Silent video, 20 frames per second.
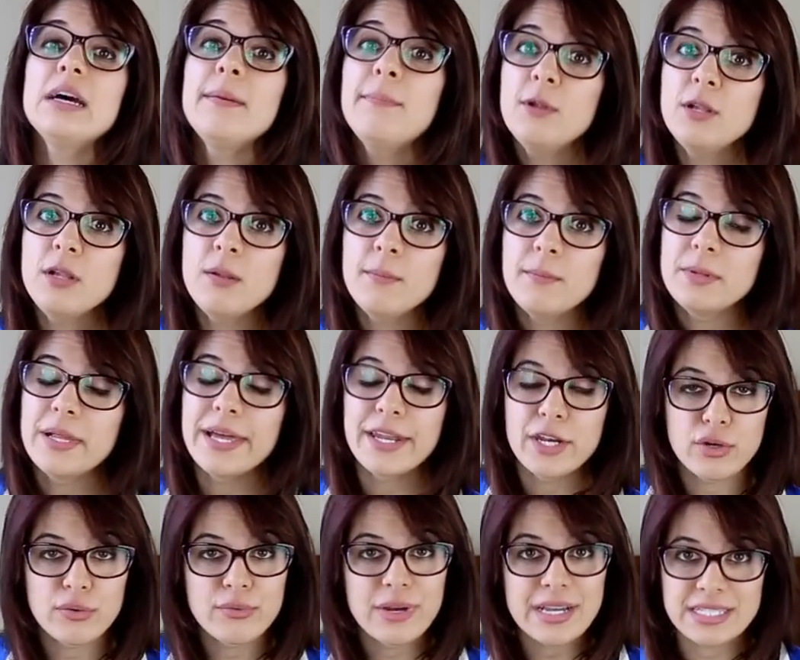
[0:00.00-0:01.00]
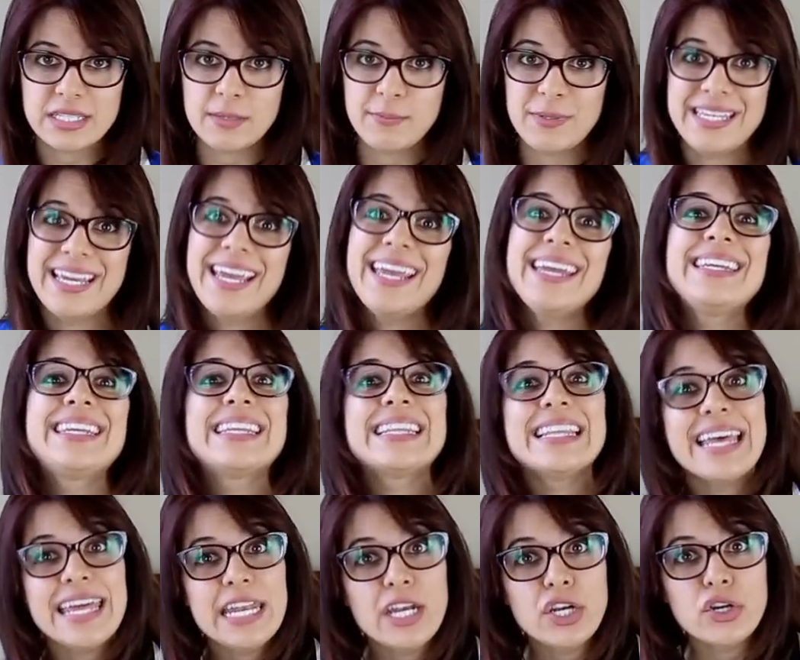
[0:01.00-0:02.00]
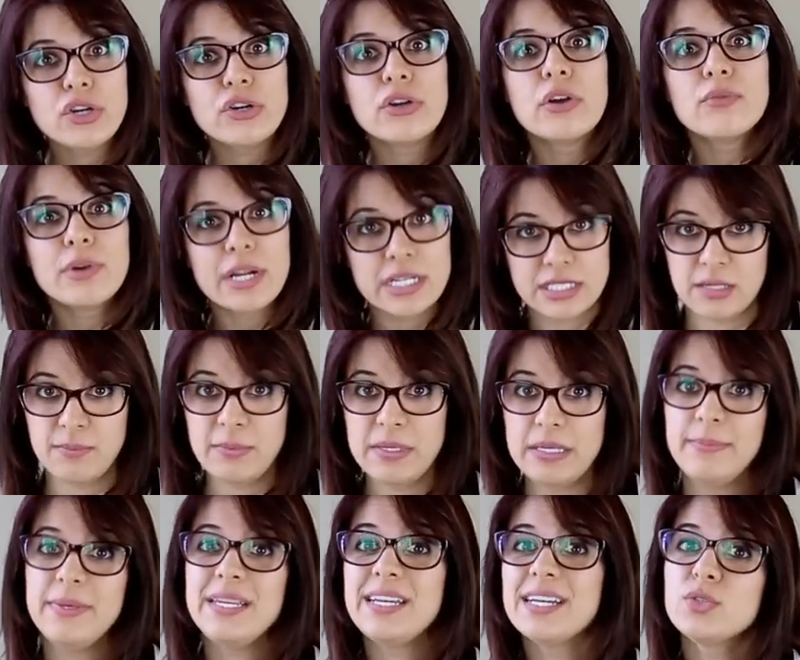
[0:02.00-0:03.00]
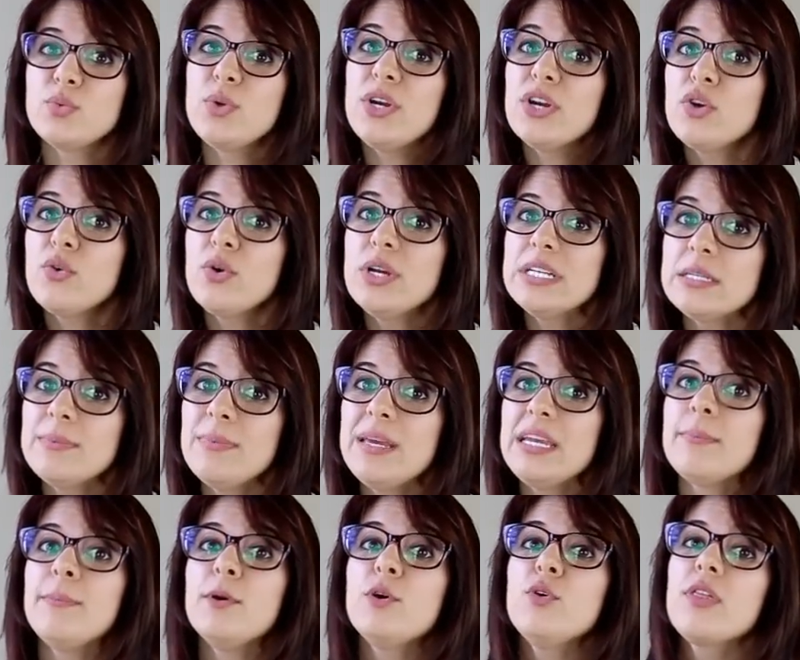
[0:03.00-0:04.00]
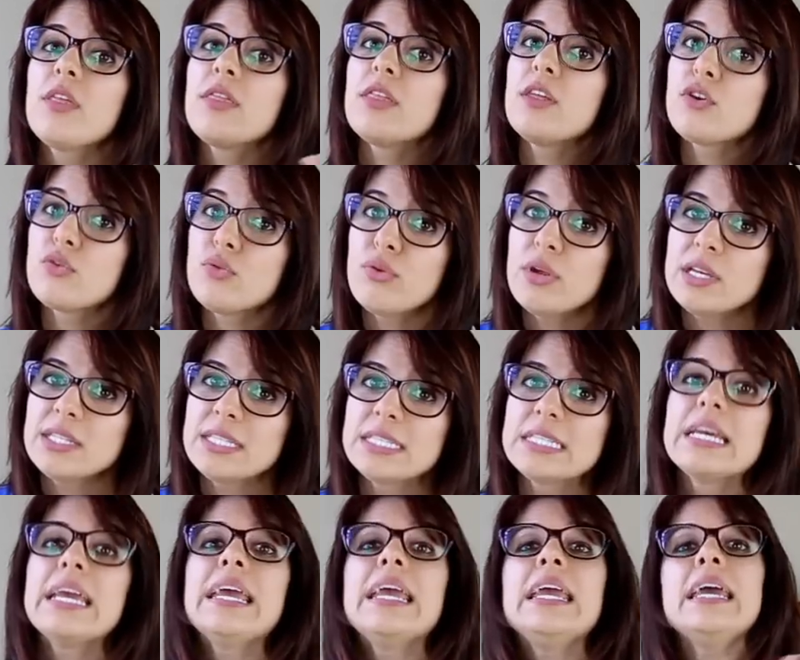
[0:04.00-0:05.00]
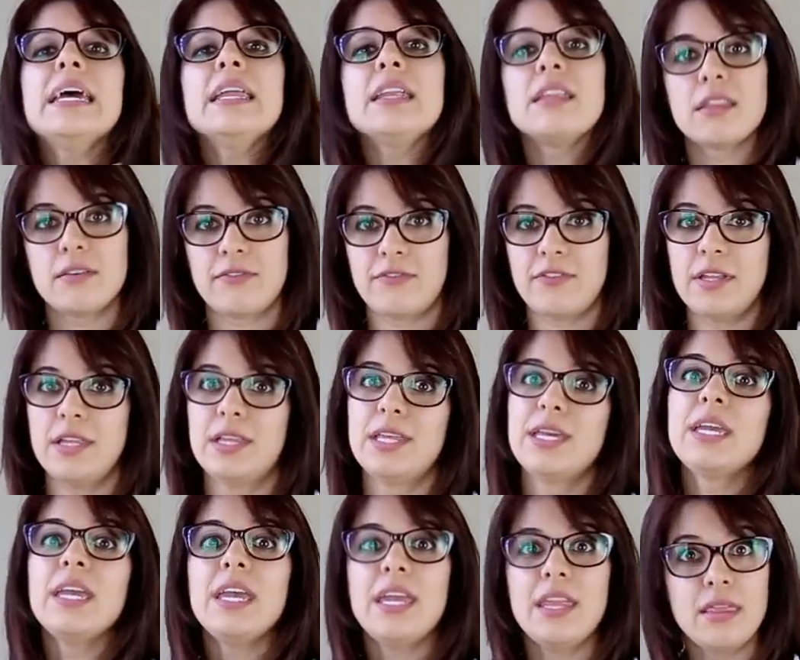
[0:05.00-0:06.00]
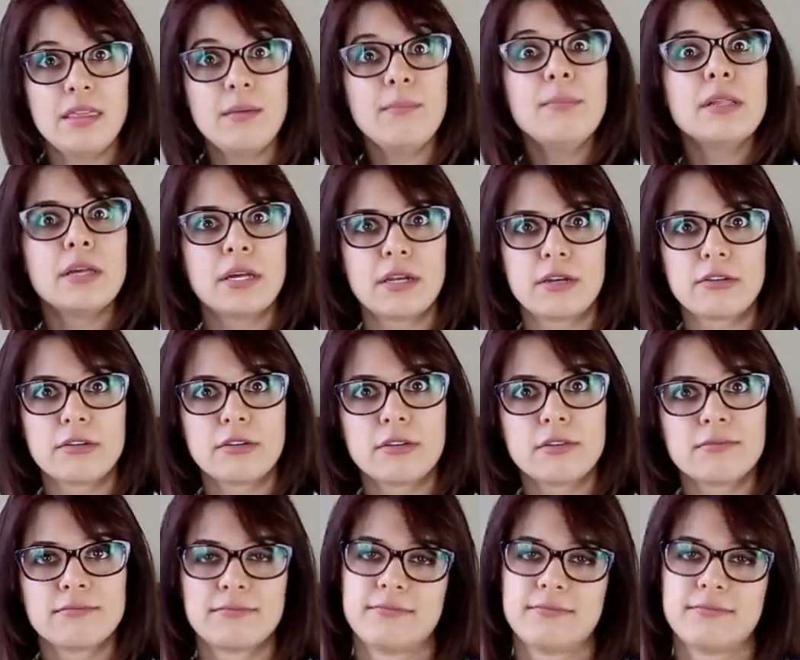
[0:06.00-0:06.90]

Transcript: double blender recipe, a blender recipe, because we are going to make both the crust and the filling in the blender.